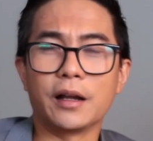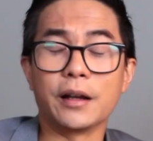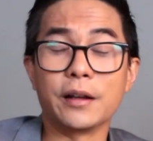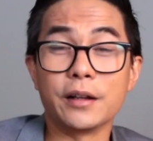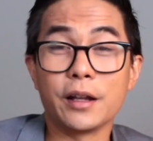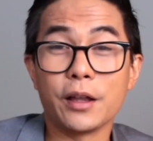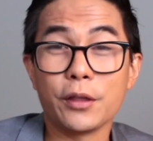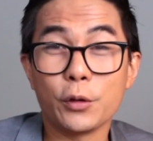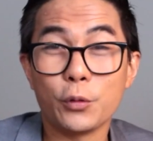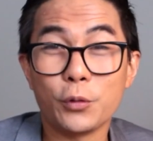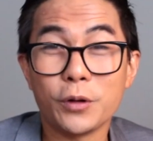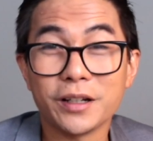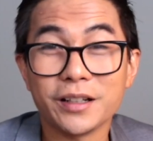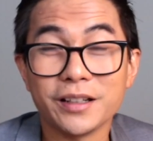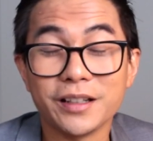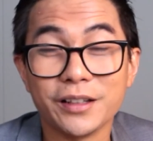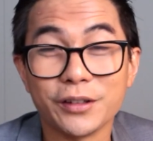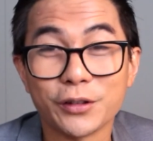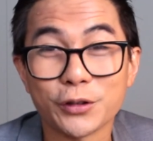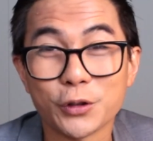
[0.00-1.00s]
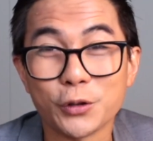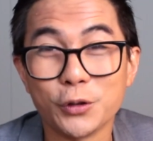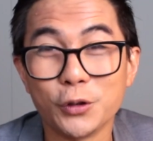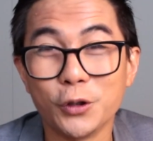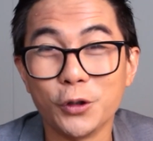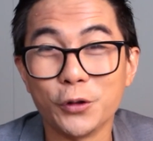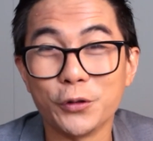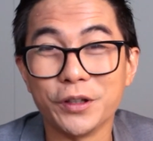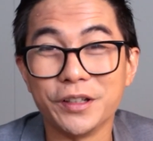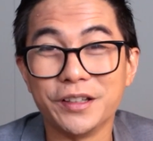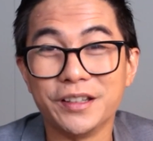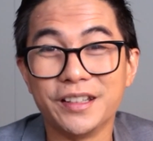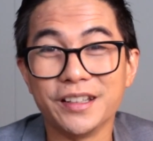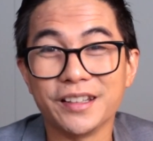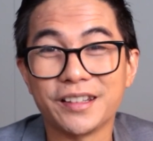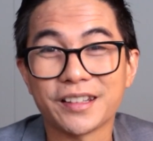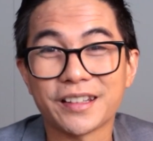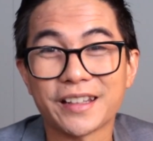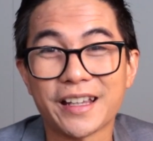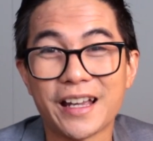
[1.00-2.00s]
Another one is called the
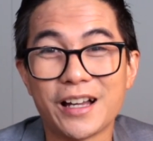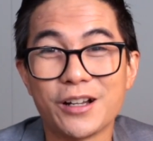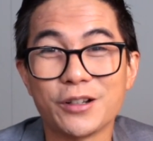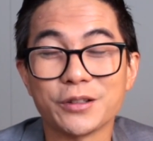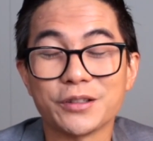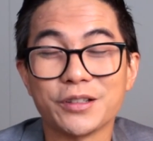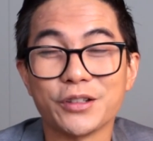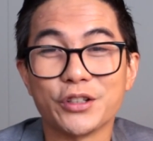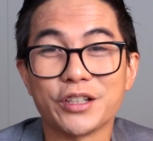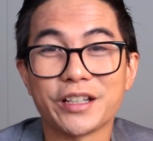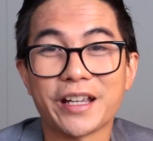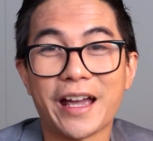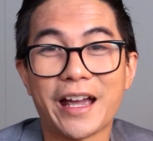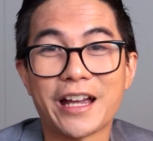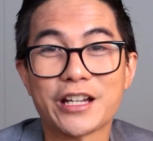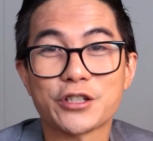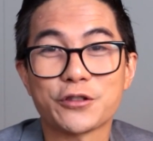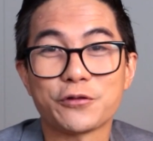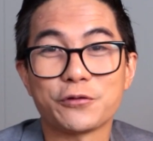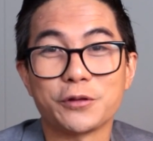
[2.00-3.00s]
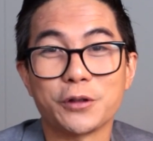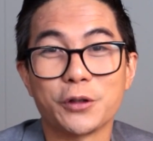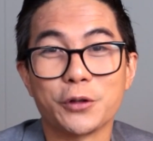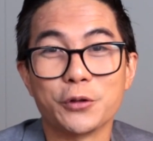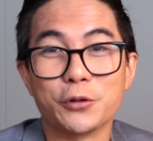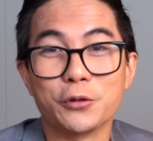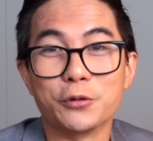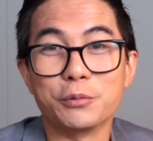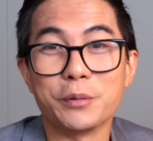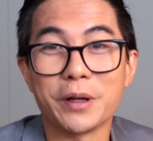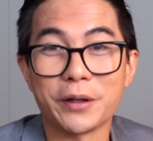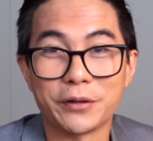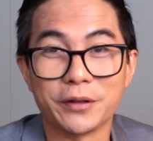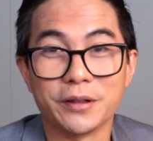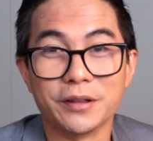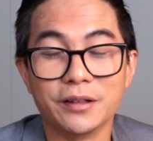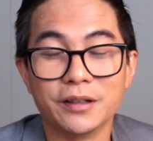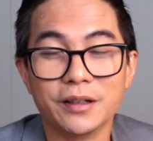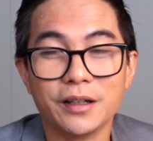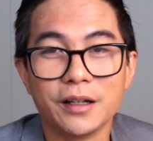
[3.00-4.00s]
discounted cash flow
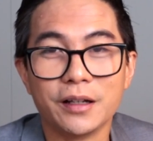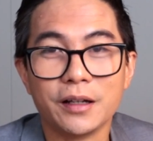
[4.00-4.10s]
method.